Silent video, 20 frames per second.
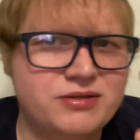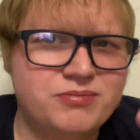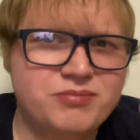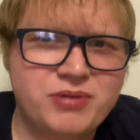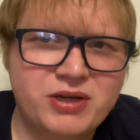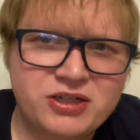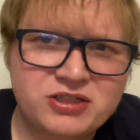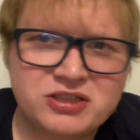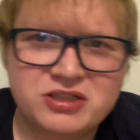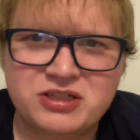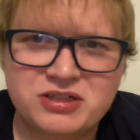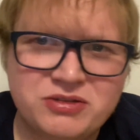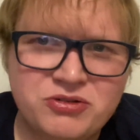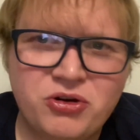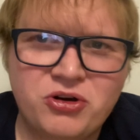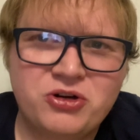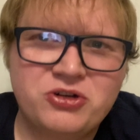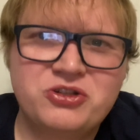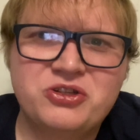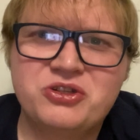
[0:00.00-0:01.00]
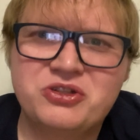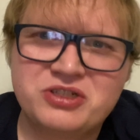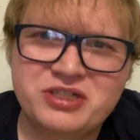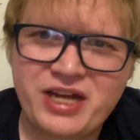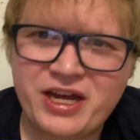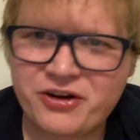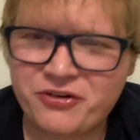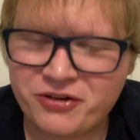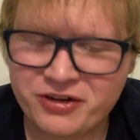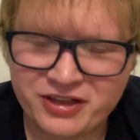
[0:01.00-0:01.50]
turns into
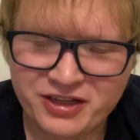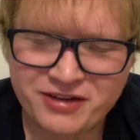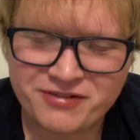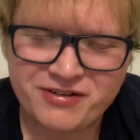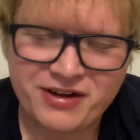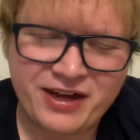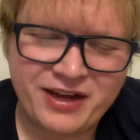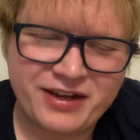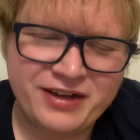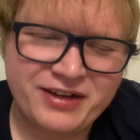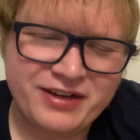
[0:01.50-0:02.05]
Zachary Levi,